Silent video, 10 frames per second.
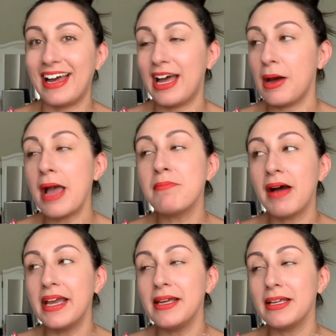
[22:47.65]
I
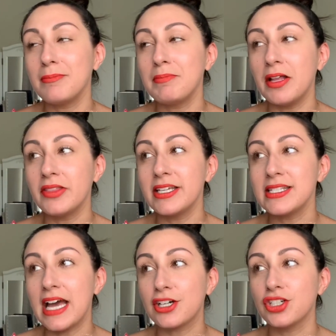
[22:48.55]
might melt this
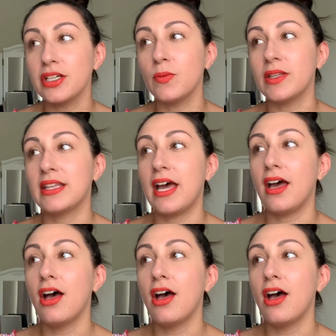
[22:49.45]
actually with that